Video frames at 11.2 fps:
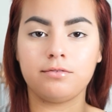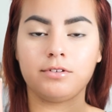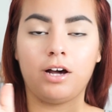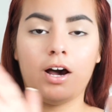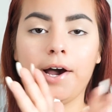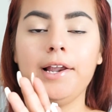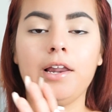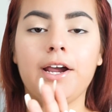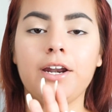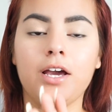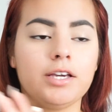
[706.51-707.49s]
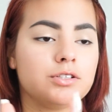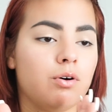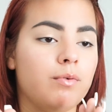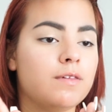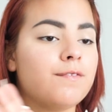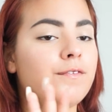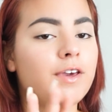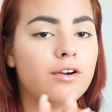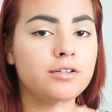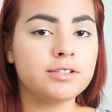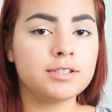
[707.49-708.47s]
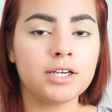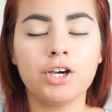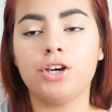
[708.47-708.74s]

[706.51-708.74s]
The eyeliner is always fierce.